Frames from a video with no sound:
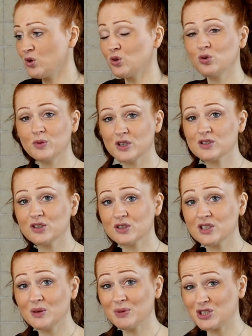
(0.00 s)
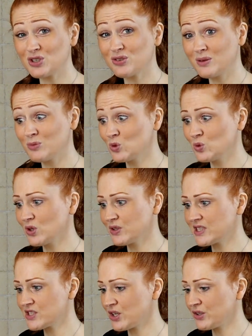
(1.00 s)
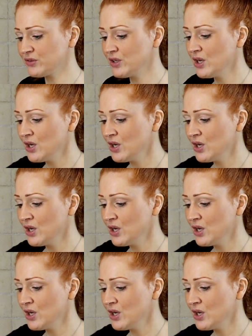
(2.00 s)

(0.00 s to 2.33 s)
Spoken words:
It almost looks like buttercream all on its own.